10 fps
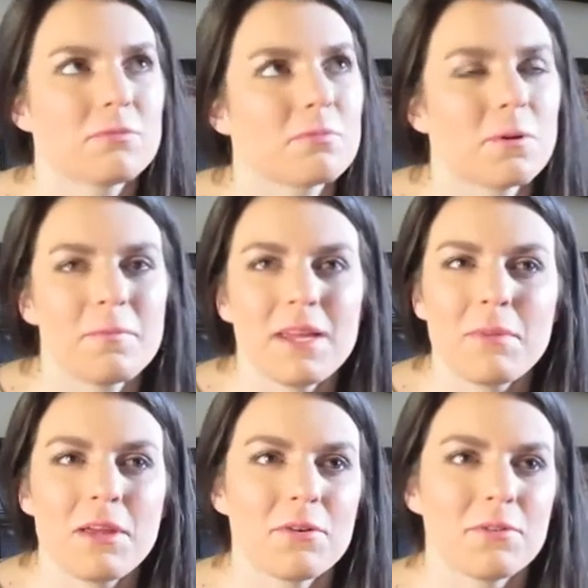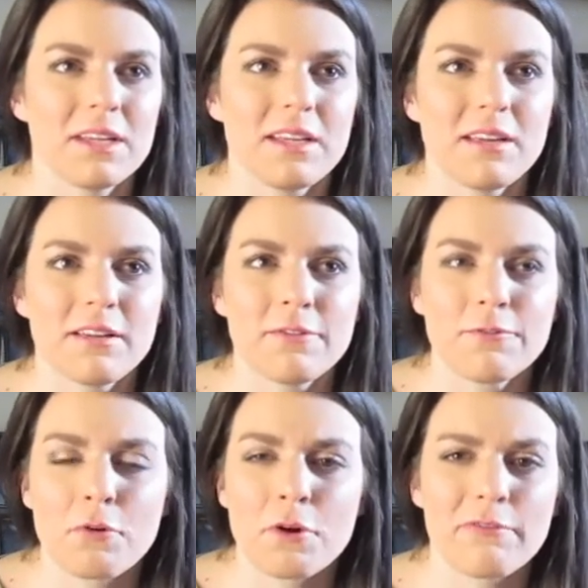were maybe only
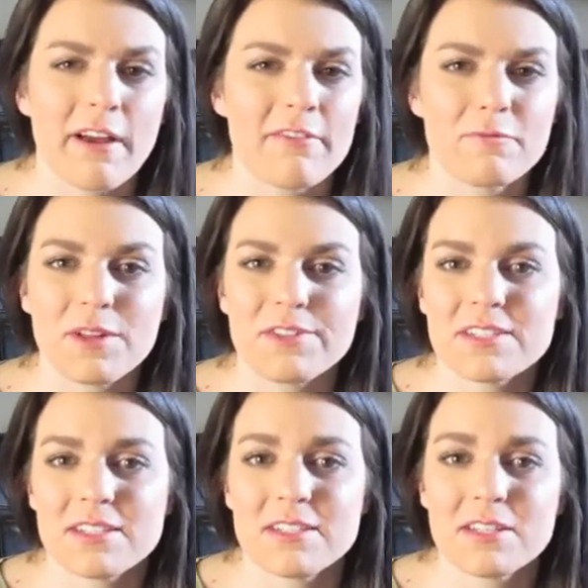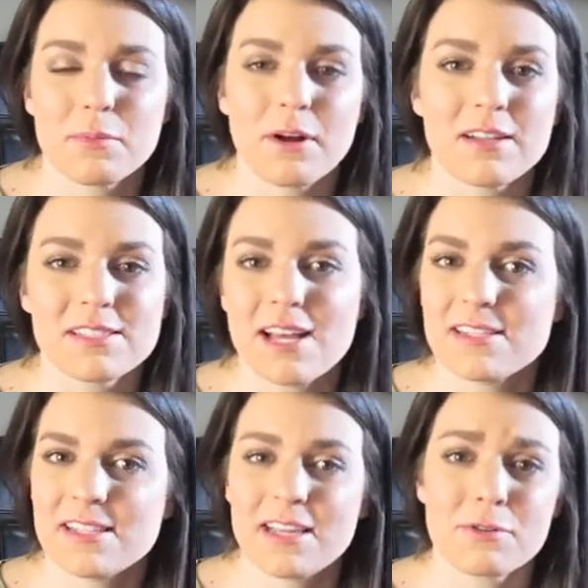4 or 5 months into the
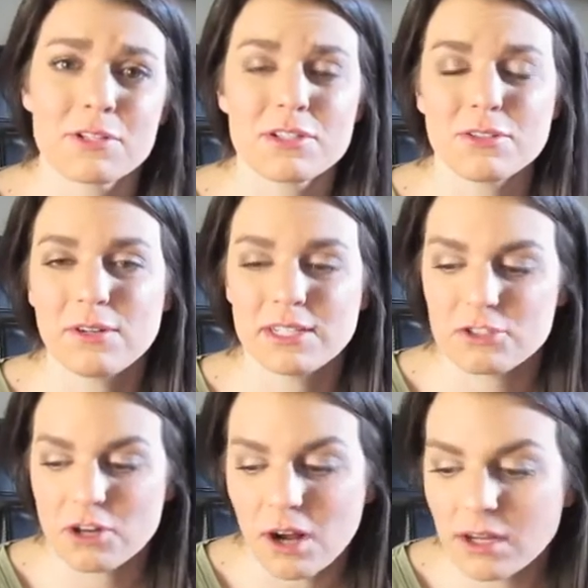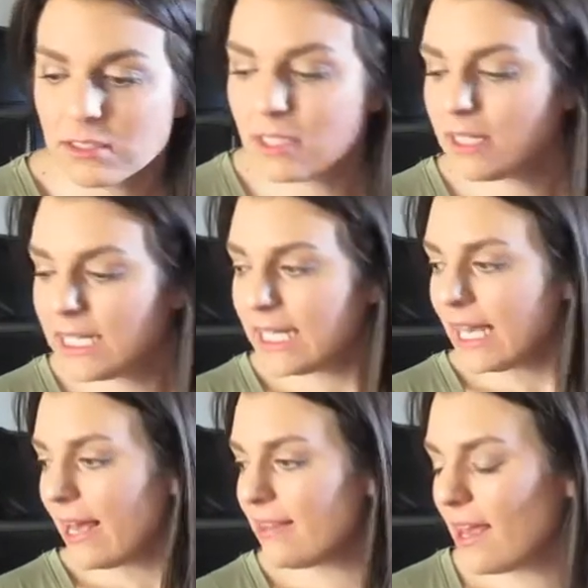process and they were still going strong.
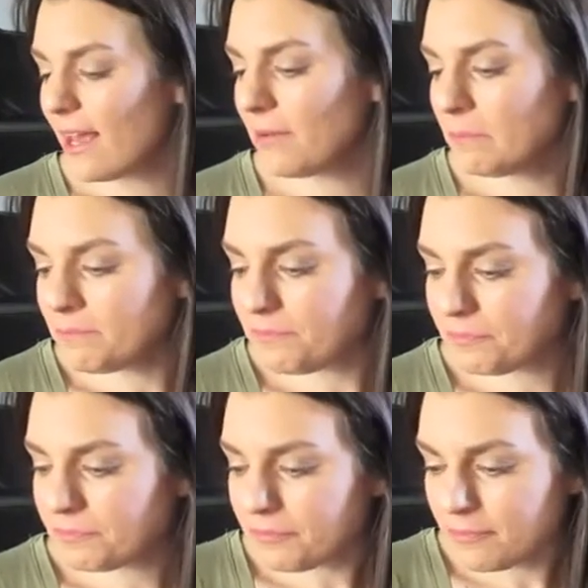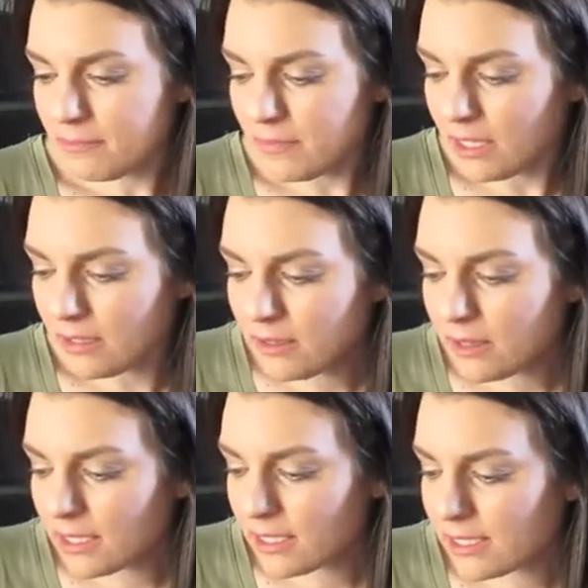And then
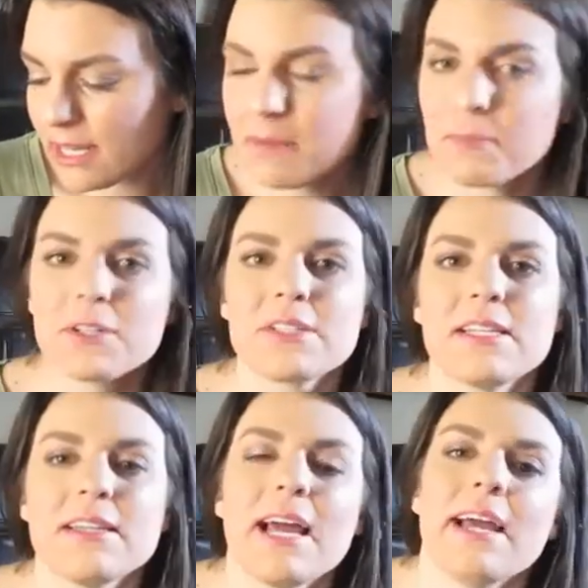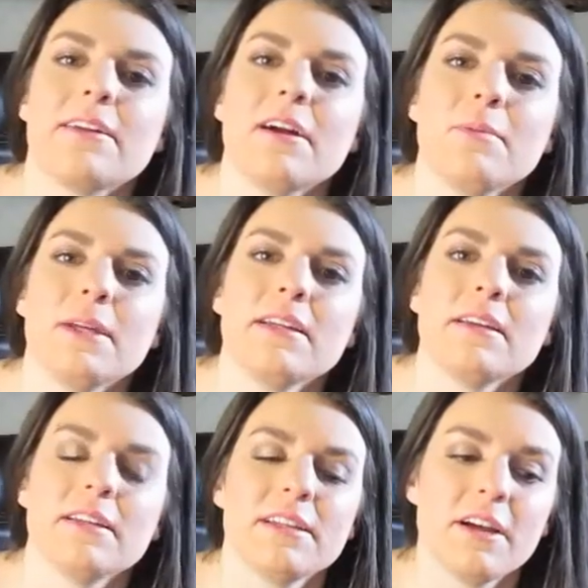the second person that had come
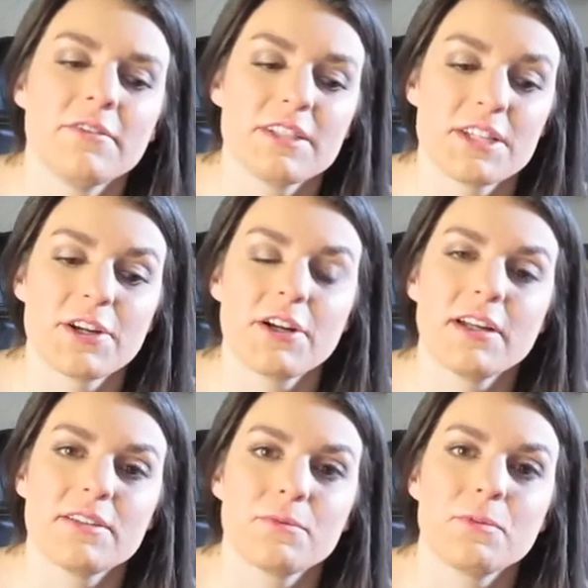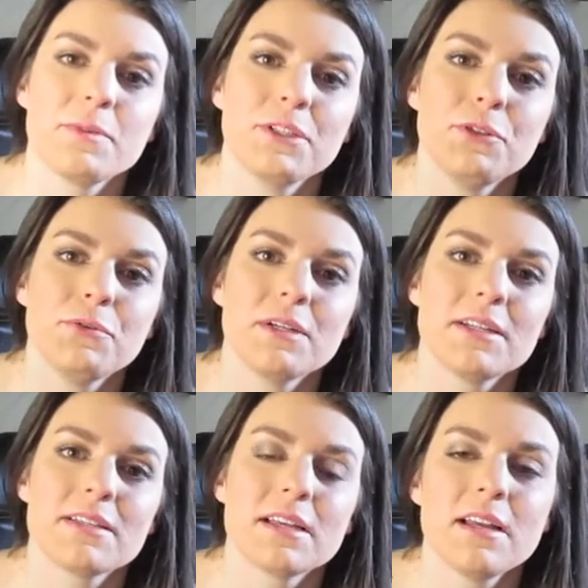in, a visitor, is a woman who
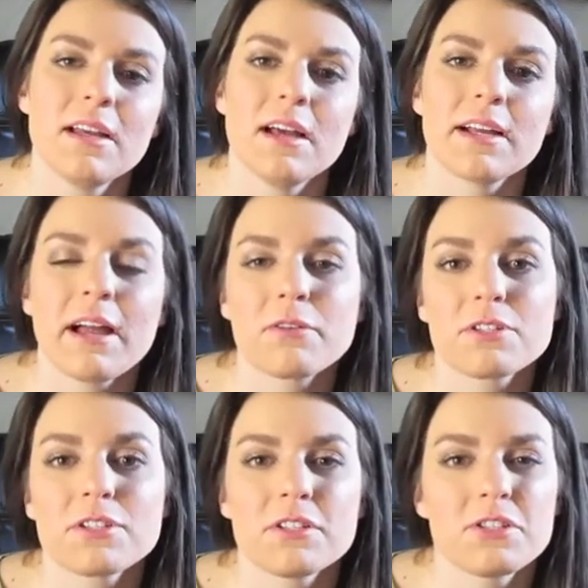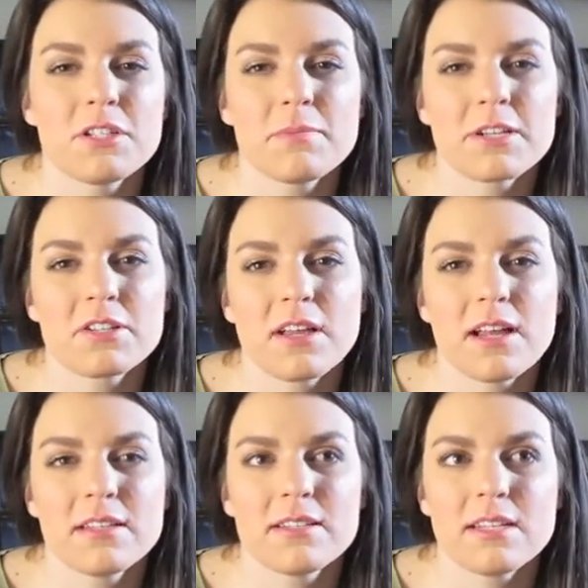was a counselor, and she
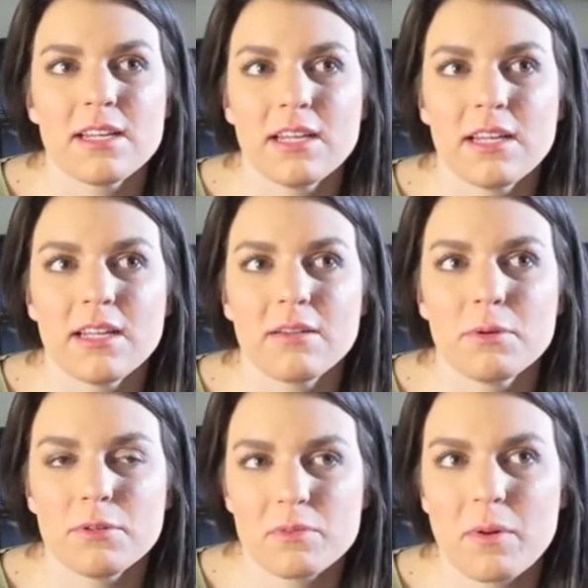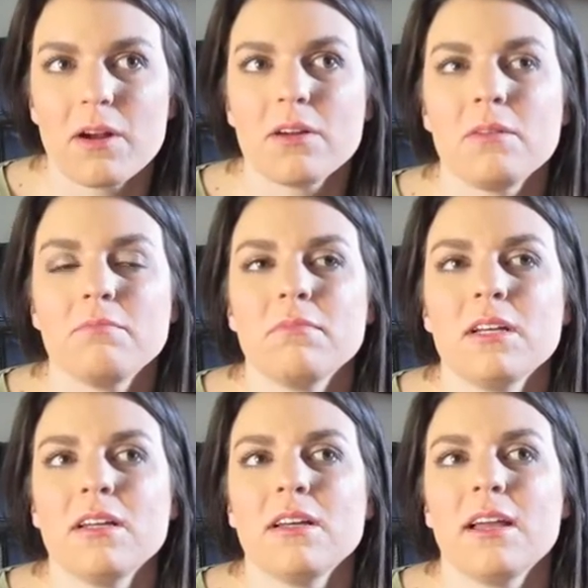specialized in postpartum
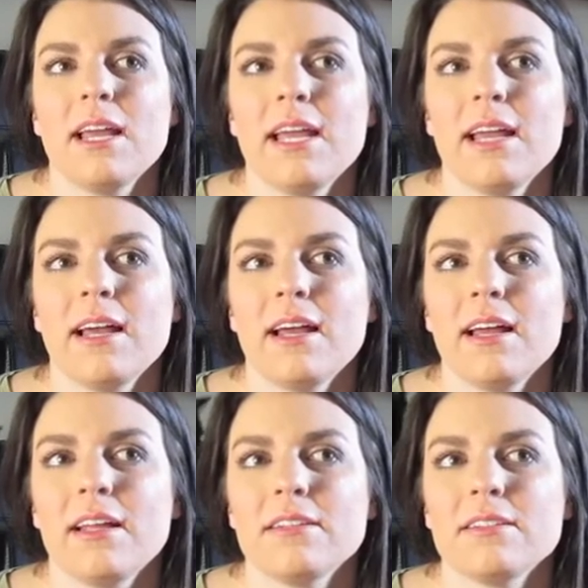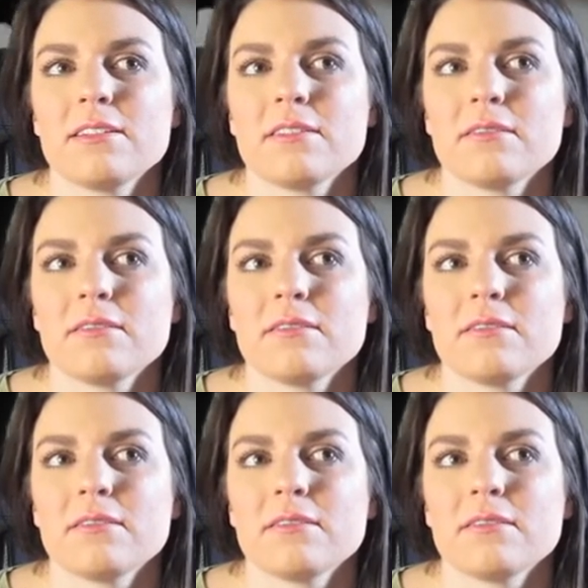and